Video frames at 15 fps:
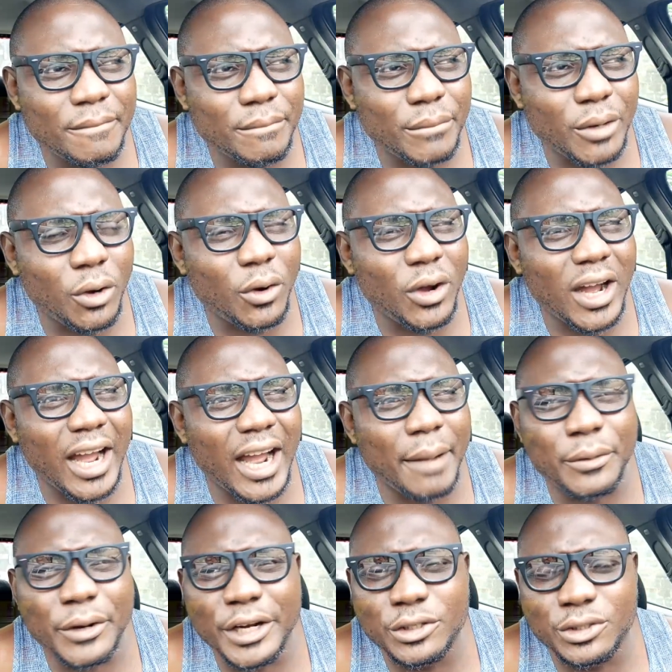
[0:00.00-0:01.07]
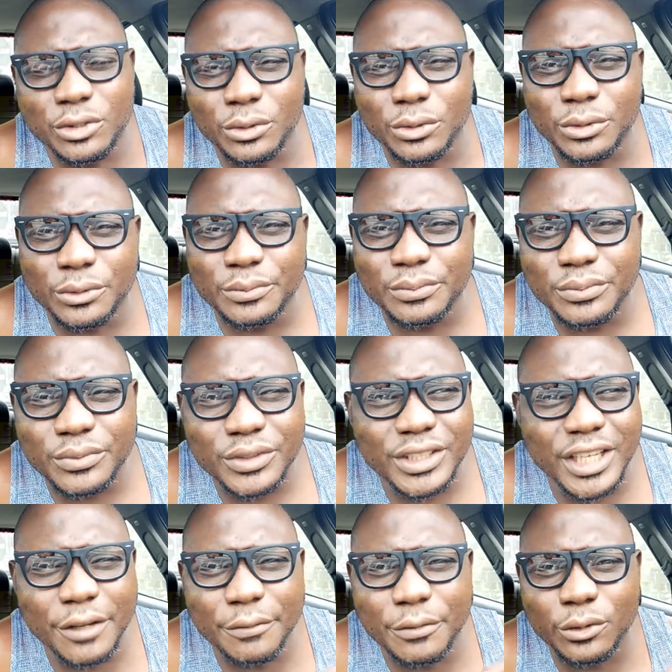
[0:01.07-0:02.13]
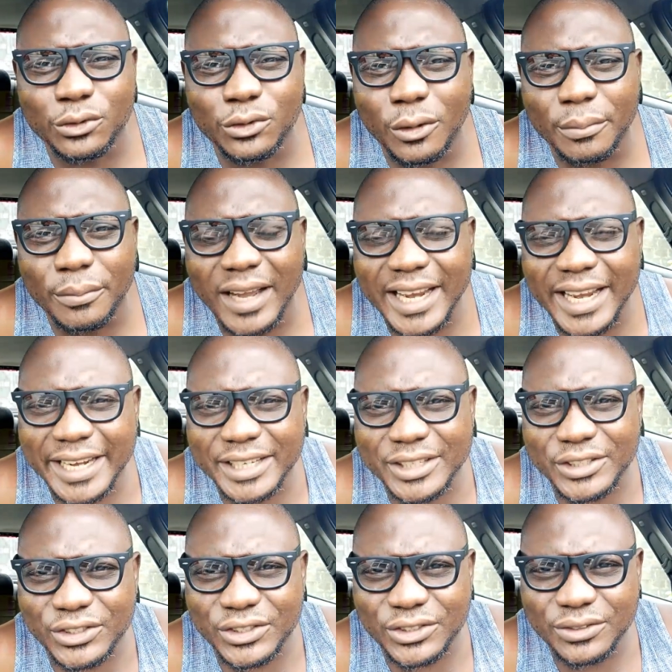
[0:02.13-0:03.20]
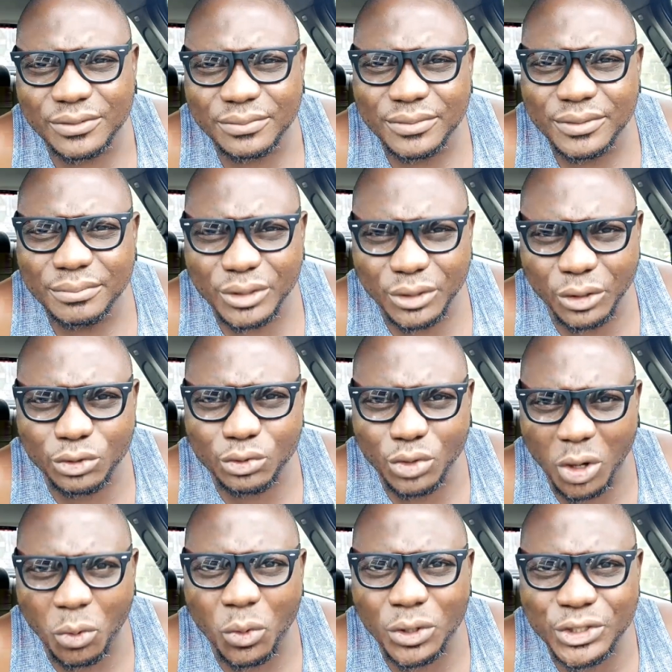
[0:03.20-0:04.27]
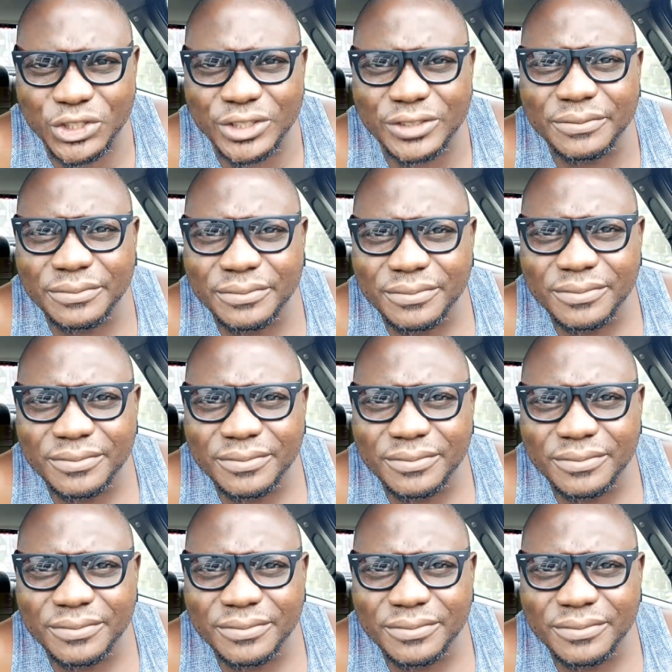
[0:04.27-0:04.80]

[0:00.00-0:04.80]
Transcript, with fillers: But I'm going to give you some hints because you are watching,